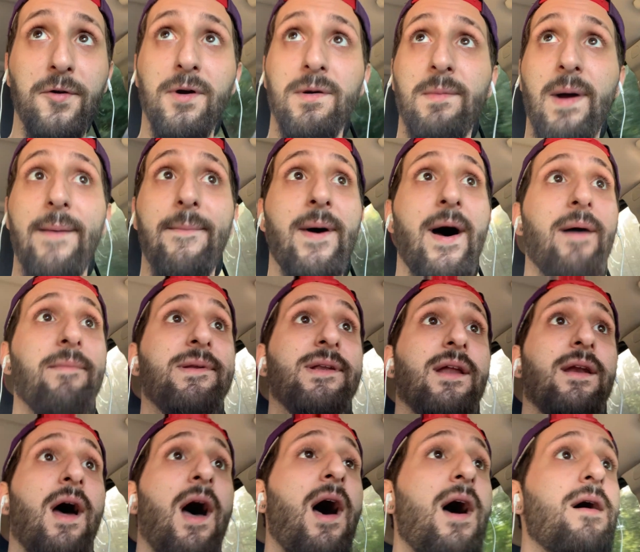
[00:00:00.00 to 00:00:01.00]
her my mom
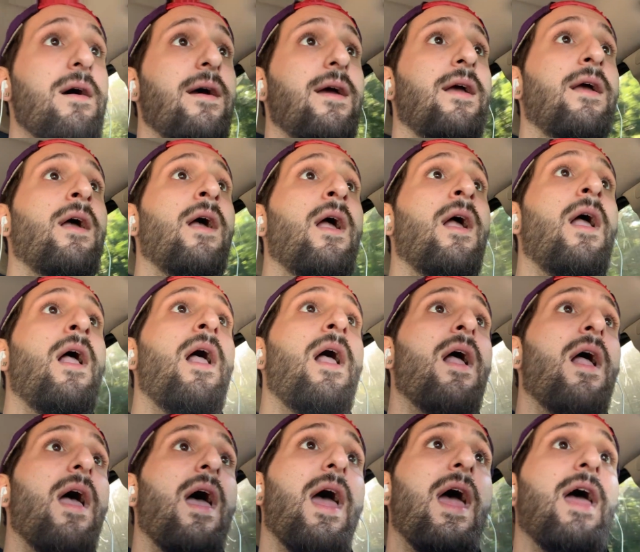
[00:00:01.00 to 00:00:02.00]
said hi,
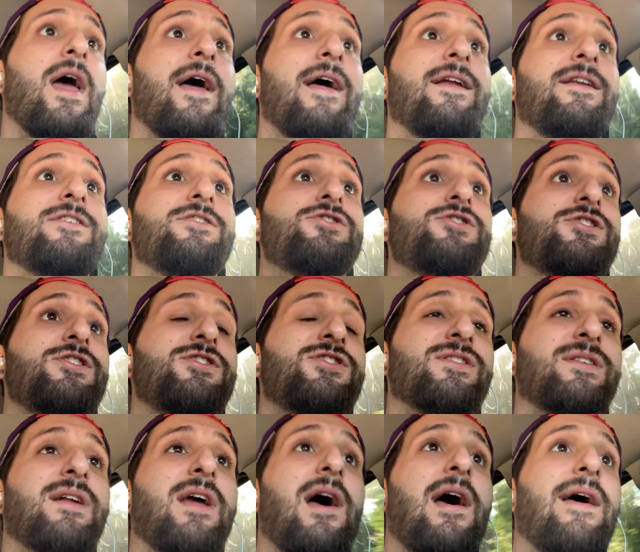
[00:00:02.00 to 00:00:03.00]
and she
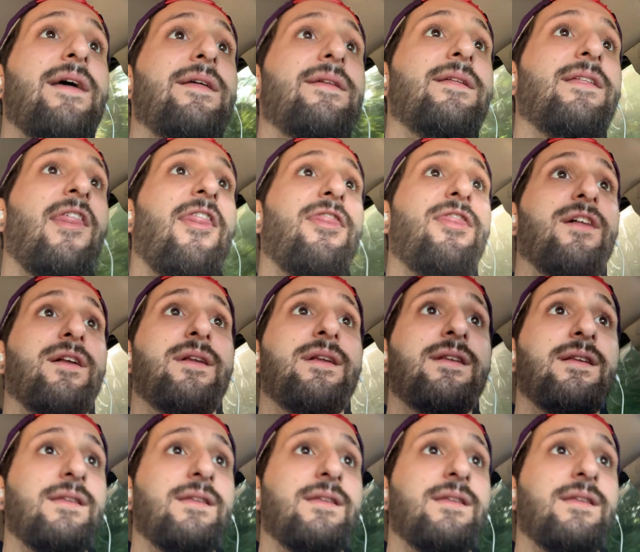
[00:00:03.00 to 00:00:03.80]
just got the